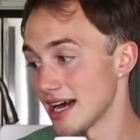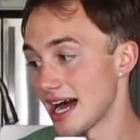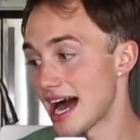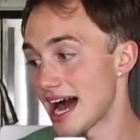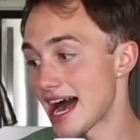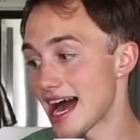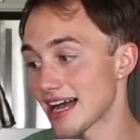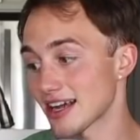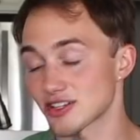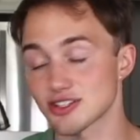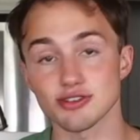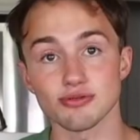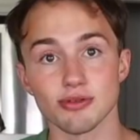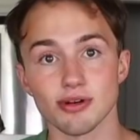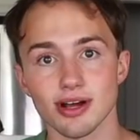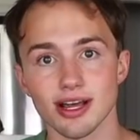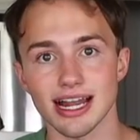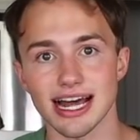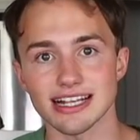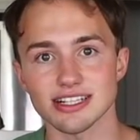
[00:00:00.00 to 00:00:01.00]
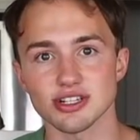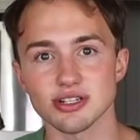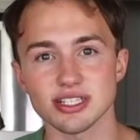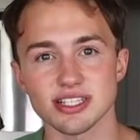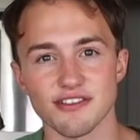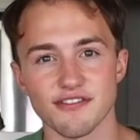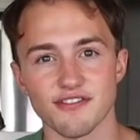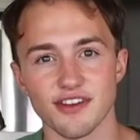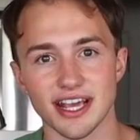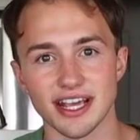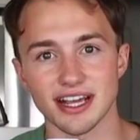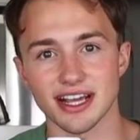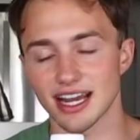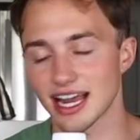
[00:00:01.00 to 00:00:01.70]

actual glass or is it fake